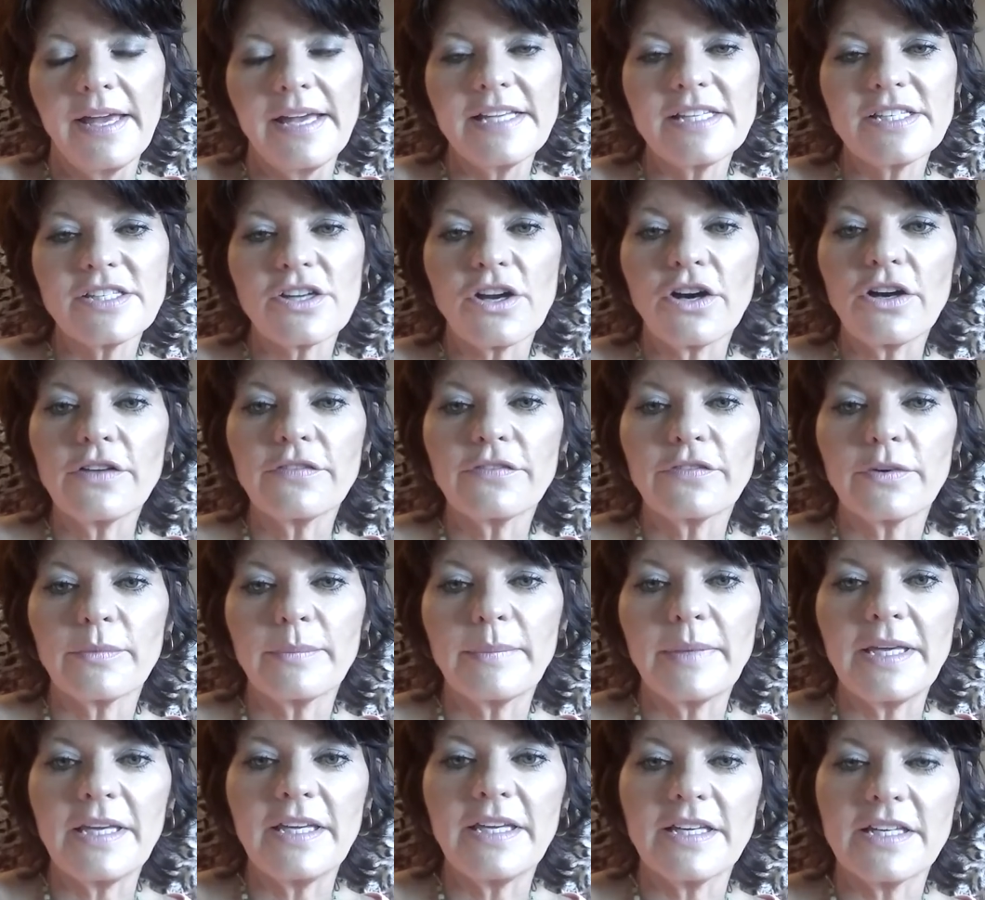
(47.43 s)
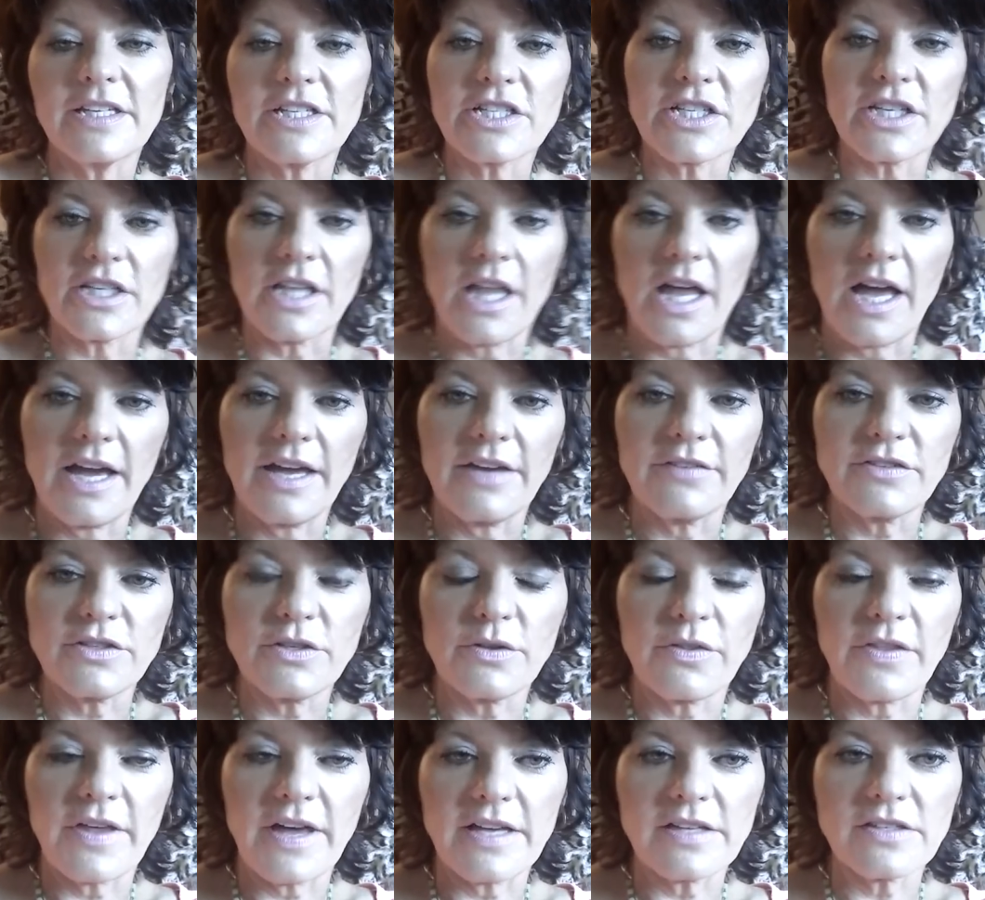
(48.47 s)
It started for me in July of
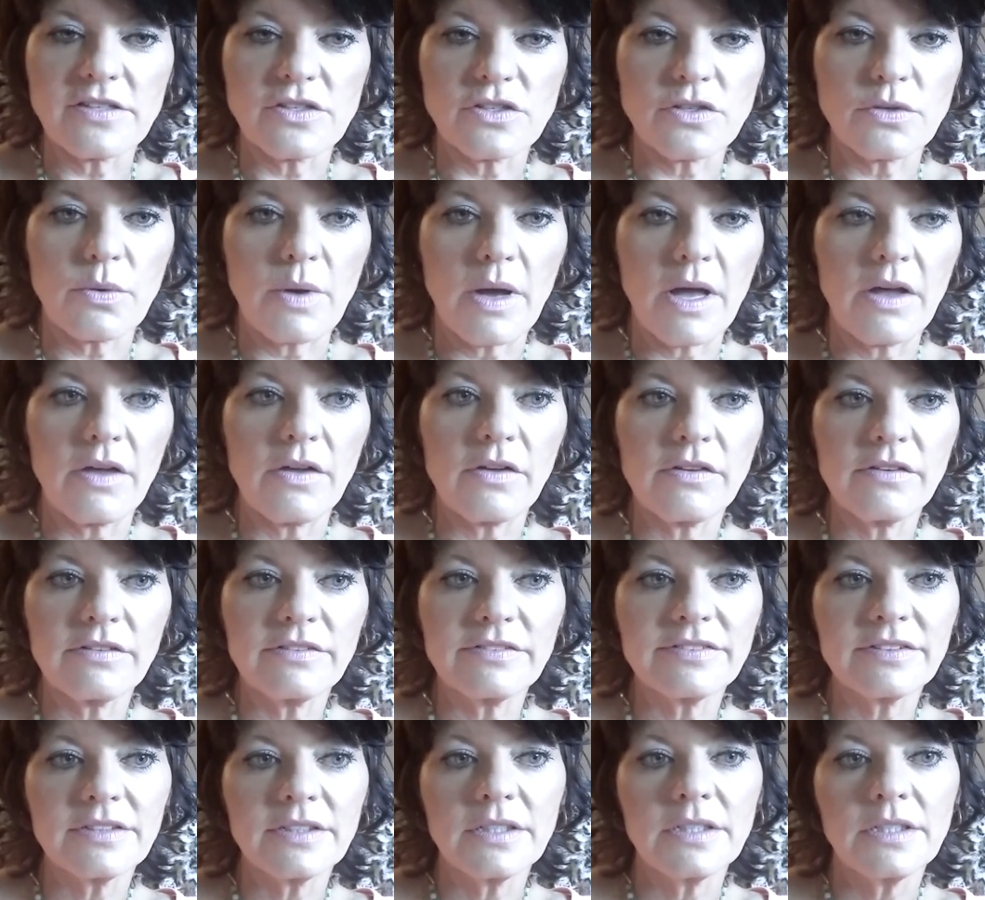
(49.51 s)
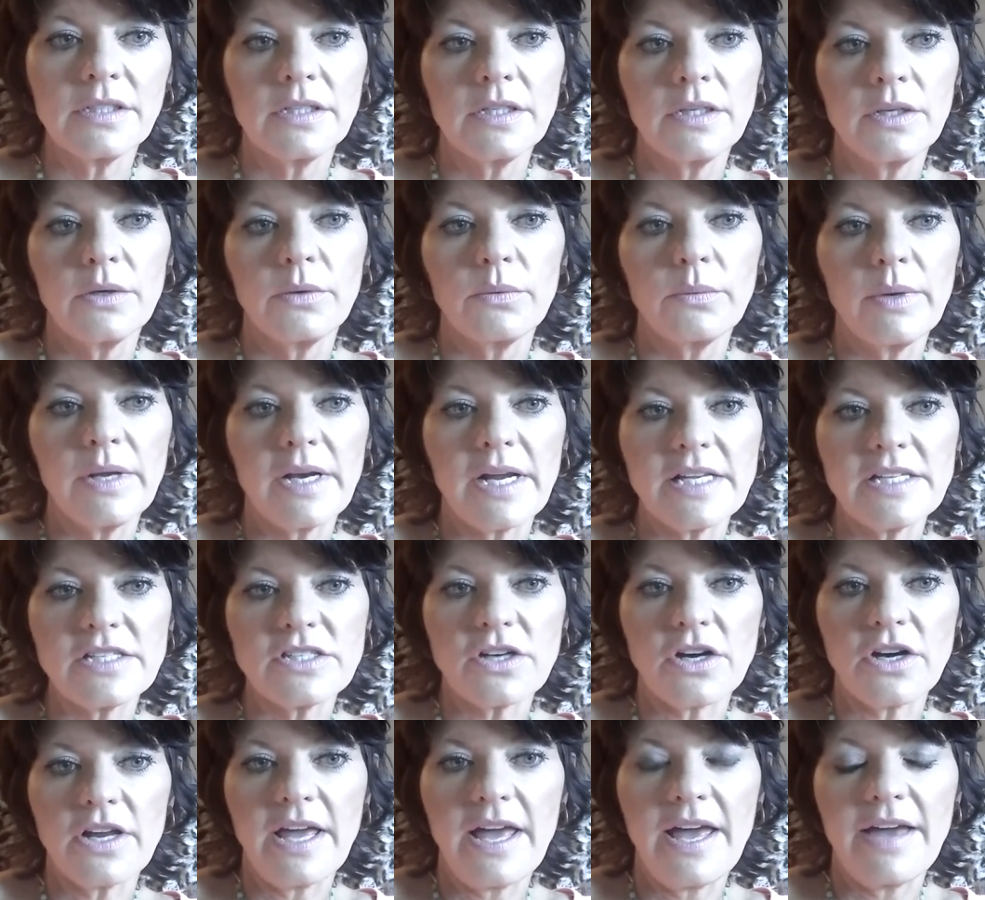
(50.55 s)
2012 when I
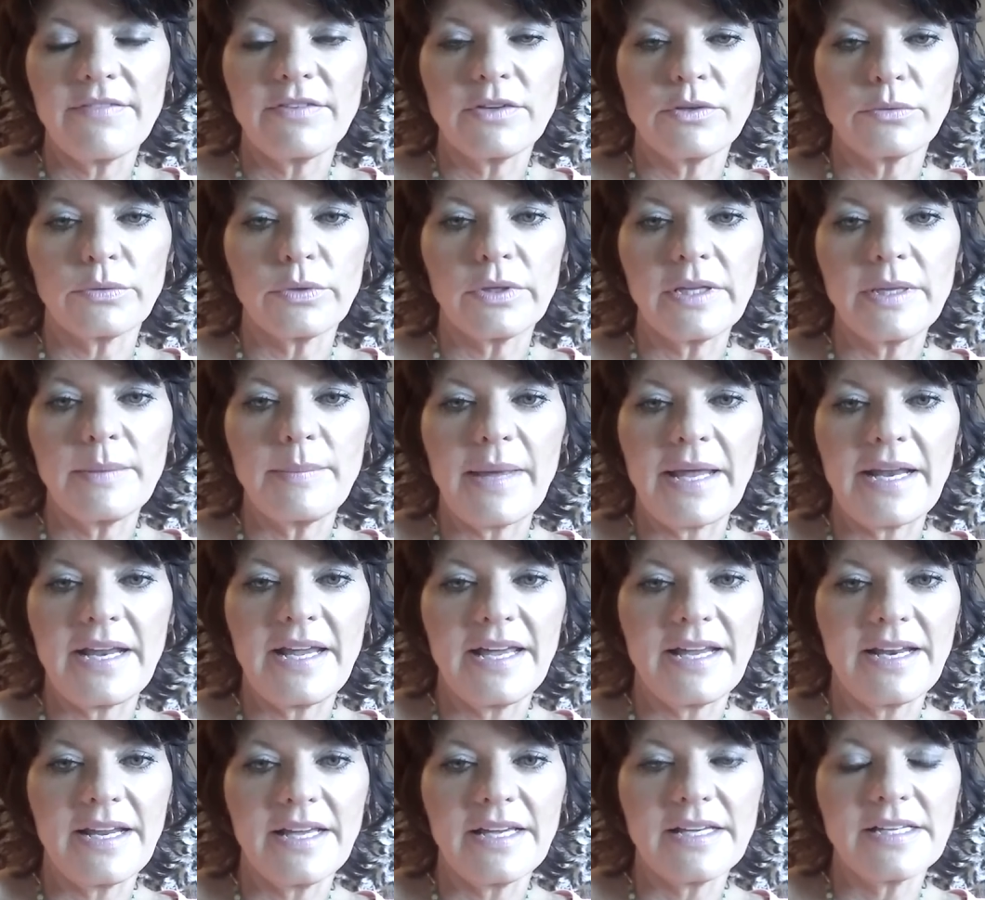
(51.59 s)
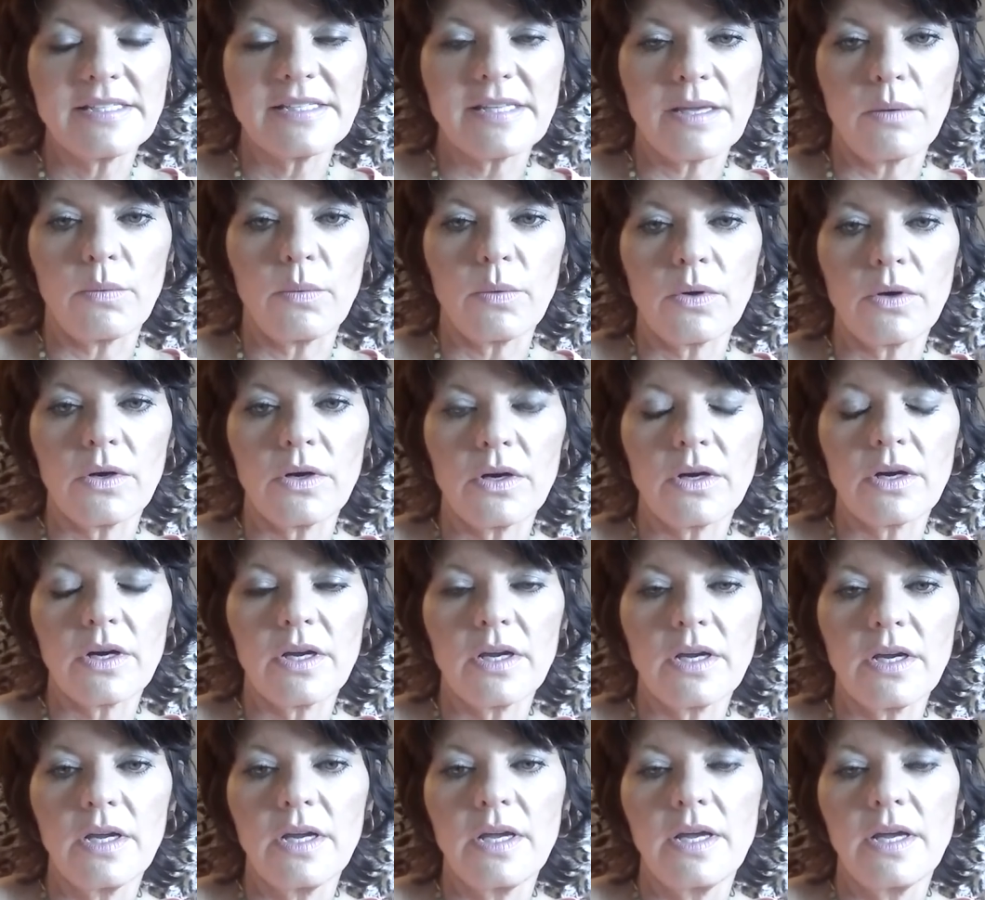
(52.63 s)
started having really bad headaches at work.